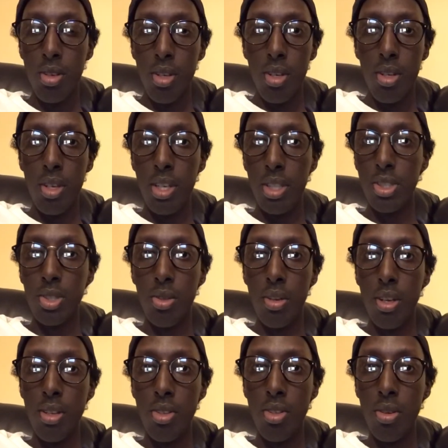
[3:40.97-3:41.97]
Yeah, so A
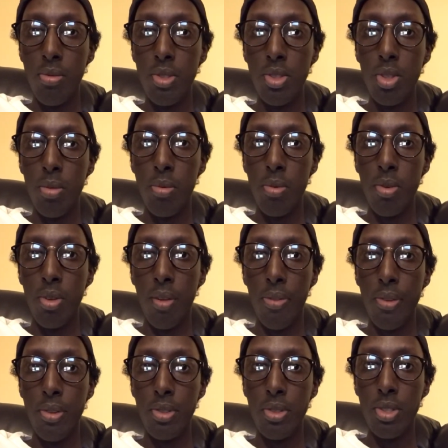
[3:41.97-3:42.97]
E W's Double or
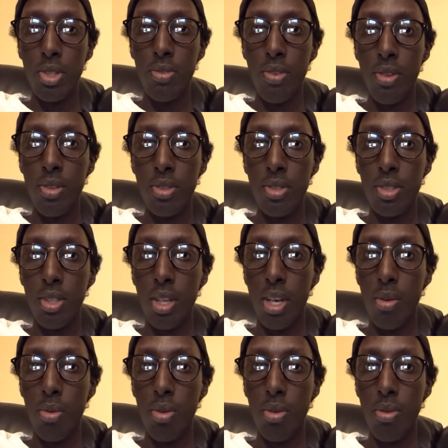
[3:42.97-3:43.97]
Nothing just finished, and I
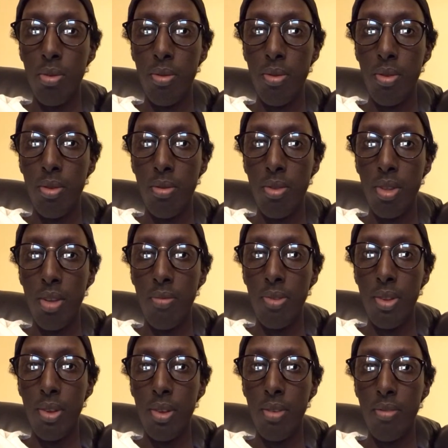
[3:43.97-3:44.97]
will give
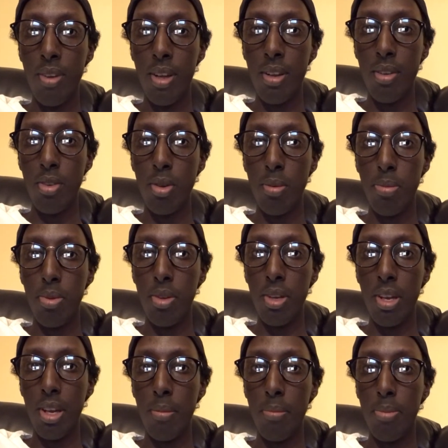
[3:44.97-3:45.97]
the event a complete
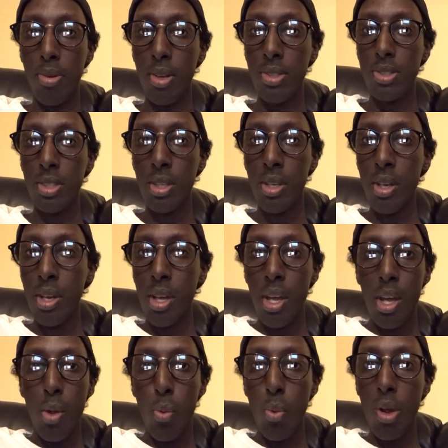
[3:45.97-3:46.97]
A plus.
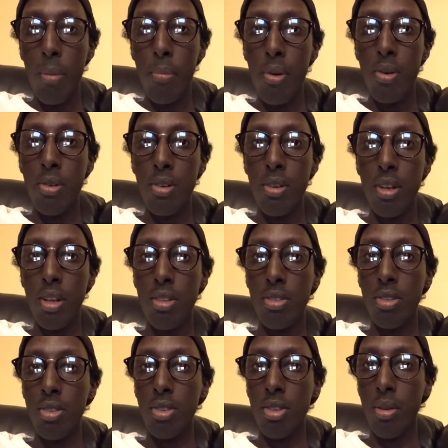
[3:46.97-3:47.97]
Way better than
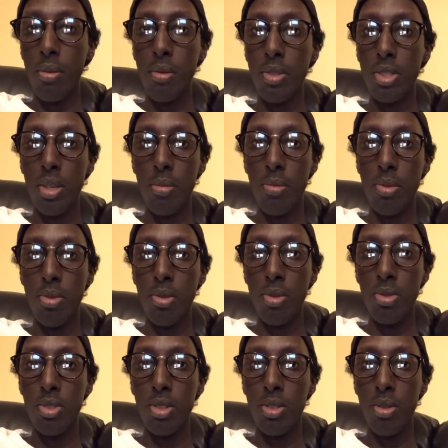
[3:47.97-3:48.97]
anything W W's ever
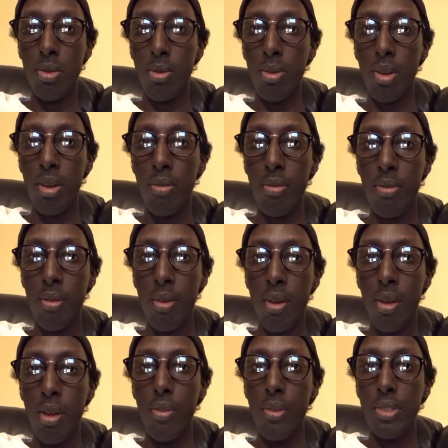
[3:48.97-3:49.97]
produced in their life.
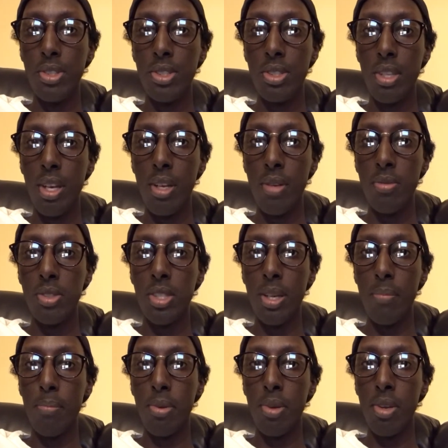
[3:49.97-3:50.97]
The Stadium
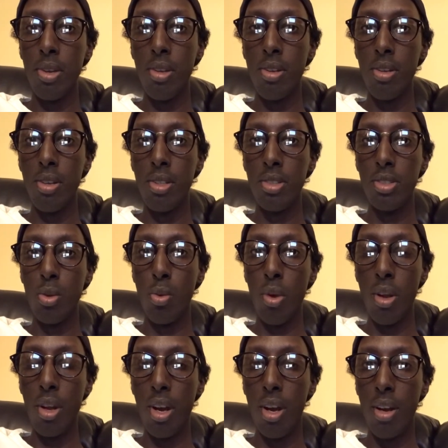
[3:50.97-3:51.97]
Stampede is a
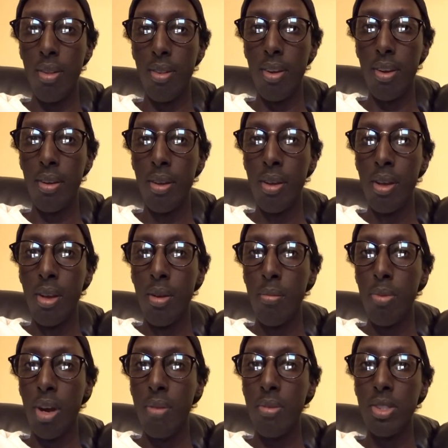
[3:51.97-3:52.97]
great highlight.
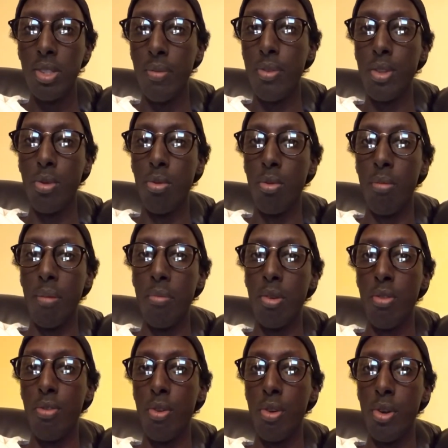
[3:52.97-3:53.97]
Probably something to remember
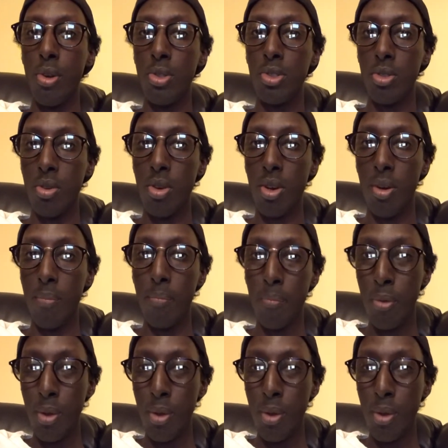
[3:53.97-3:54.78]
for years to come.